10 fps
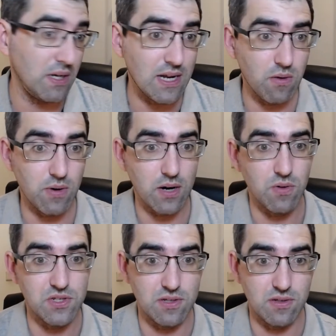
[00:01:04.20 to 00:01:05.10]
network,
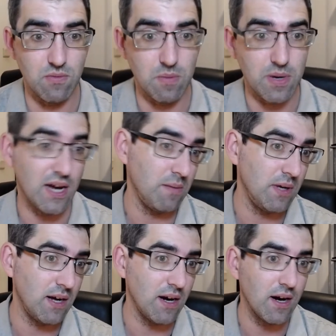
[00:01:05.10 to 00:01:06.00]
which is the one behind me
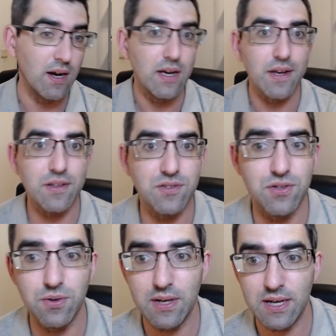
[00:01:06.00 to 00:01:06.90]
here, is
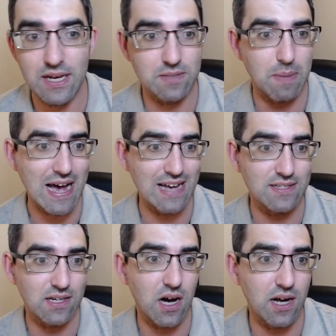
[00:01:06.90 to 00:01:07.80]
doing is
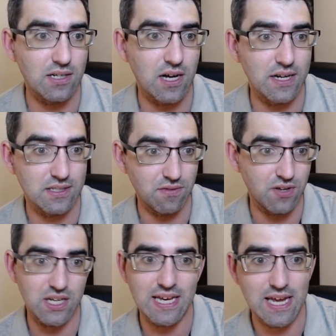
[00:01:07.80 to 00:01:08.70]
passing on
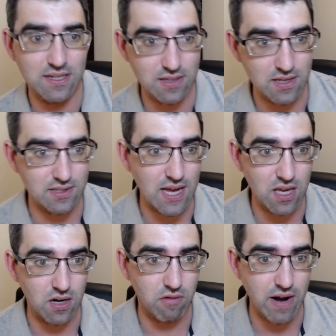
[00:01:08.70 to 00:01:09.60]
connectivity into the
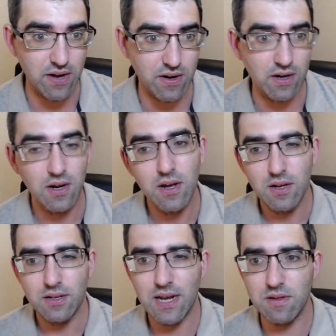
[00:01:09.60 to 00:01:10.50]
cellular router.
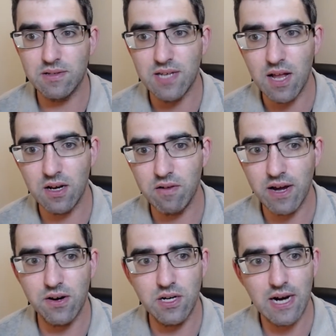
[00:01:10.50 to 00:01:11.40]
Now the cellular
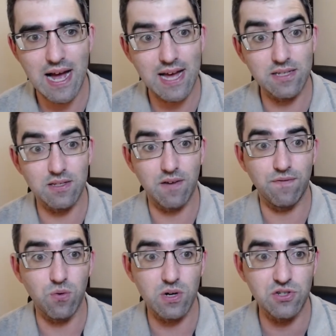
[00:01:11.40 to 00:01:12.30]
router has a
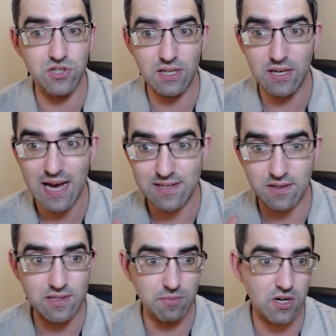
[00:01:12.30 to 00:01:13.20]
4G, has a
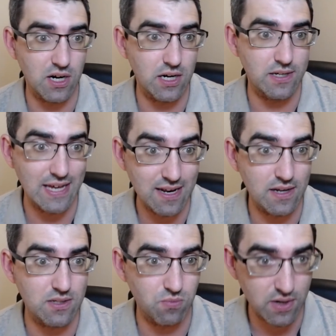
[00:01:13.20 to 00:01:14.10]
SIM card in
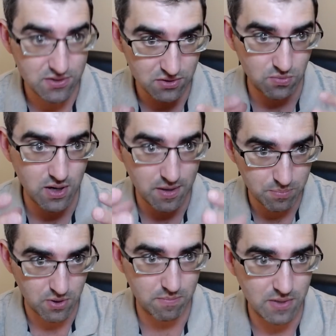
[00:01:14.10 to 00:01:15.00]
it, which is where I
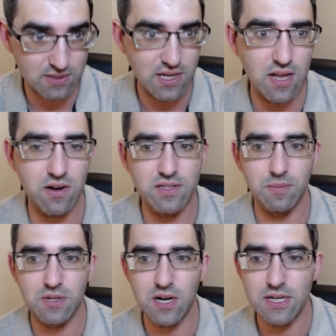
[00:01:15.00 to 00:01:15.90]
put my cellular SIM
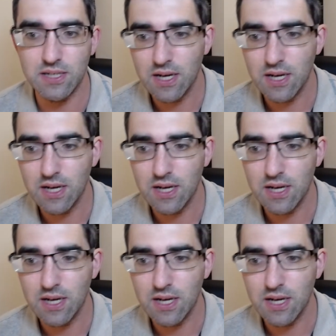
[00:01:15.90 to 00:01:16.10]
card,